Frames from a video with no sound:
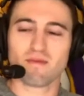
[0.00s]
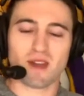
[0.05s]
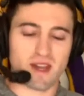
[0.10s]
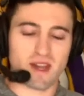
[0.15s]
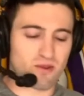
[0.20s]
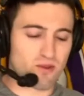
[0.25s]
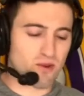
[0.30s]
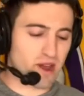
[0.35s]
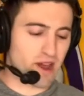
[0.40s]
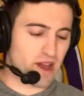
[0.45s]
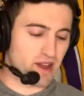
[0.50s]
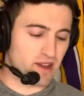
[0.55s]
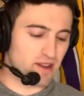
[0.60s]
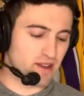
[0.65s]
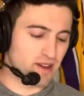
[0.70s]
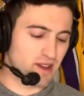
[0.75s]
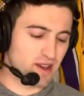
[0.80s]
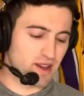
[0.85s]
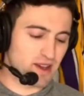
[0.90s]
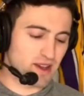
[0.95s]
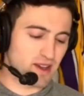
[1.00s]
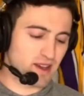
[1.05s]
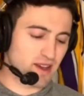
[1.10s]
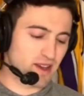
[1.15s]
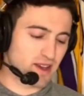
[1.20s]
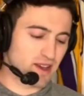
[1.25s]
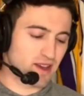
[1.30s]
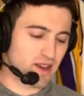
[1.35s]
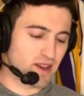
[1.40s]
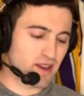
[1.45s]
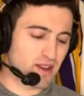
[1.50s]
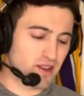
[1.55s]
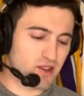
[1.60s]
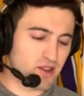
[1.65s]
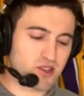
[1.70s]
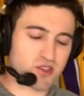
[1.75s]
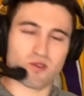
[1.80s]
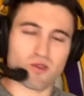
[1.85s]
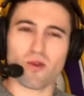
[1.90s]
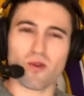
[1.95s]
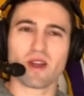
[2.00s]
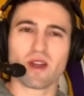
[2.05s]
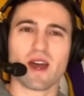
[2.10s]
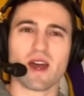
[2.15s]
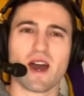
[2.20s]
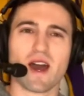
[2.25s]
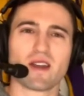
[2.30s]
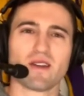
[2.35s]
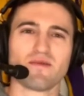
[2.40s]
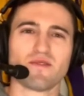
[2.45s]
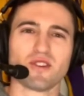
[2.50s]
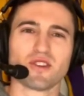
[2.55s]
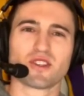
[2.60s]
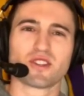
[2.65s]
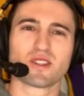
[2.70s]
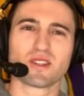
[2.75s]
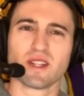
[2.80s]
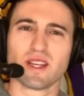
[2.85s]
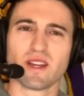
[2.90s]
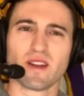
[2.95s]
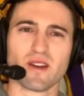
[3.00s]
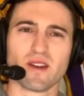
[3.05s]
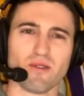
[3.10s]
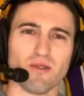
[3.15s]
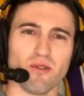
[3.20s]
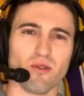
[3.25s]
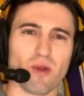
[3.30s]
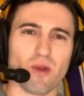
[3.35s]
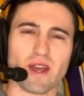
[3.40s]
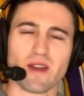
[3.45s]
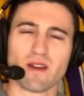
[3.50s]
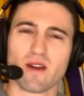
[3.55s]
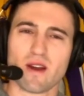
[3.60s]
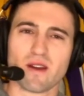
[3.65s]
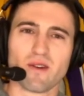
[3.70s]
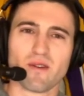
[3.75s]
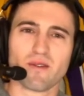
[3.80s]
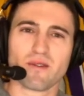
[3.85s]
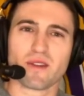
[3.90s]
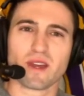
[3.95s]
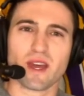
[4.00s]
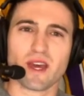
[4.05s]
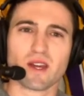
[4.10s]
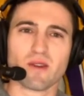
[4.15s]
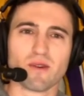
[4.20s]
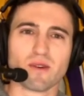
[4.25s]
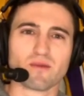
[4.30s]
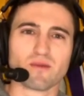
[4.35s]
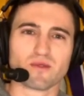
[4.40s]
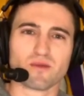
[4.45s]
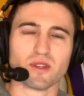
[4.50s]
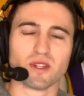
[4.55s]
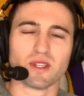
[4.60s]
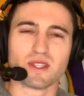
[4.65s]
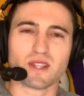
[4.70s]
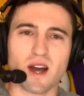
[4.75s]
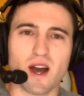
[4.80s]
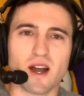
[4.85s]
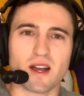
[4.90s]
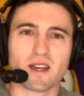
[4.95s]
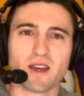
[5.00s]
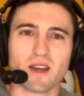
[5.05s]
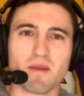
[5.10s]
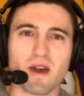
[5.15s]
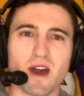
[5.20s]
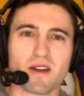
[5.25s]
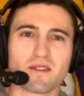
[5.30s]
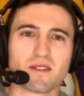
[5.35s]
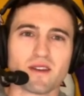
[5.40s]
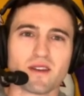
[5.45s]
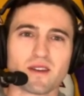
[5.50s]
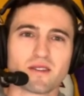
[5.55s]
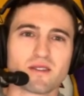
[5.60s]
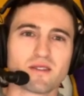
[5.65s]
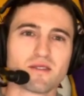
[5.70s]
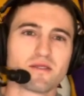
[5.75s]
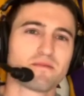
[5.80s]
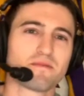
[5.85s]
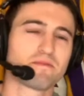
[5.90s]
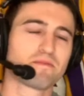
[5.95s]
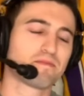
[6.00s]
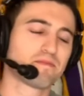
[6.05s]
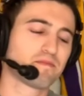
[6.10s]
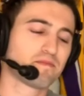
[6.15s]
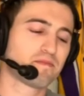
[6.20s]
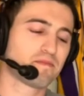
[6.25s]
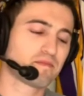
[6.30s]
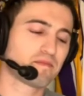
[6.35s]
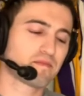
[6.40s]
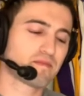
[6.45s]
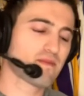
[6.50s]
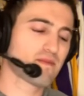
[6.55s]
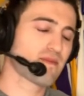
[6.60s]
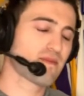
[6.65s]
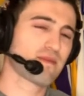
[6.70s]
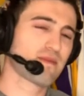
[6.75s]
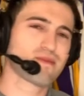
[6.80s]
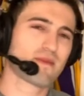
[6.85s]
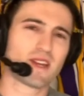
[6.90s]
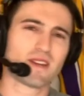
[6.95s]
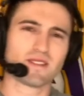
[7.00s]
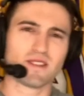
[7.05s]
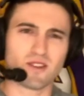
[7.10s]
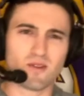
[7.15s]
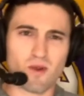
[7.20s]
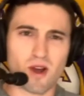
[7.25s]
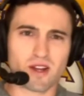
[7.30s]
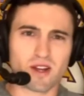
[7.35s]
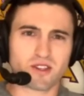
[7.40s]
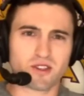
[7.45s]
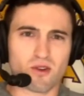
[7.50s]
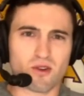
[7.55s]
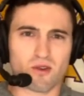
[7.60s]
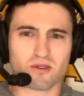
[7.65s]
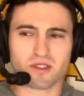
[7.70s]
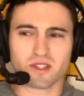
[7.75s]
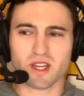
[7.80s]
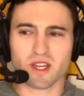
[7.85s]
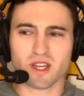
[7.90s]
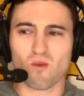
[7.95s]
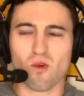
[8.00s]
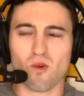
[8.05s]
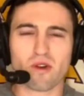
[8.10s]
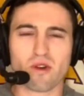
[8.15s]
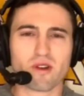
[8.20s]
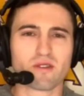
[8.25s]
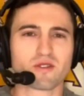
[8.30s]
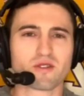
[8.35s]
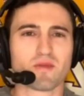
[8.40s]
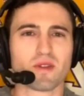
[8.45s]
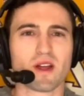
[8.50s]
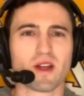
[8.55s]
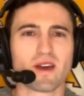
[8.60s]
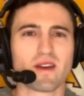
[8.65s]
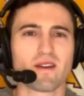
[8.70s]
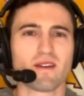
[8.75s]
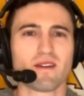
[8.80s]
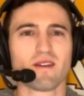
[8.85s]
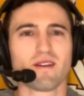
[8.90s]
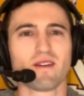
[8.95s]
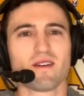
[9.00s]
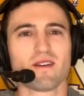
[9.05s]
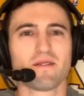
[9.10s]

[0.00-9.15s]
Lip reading: By the way, this story kind of just slid under the radar. I don't think anyone was really talking about this. Did you watch the Golden State Warriors play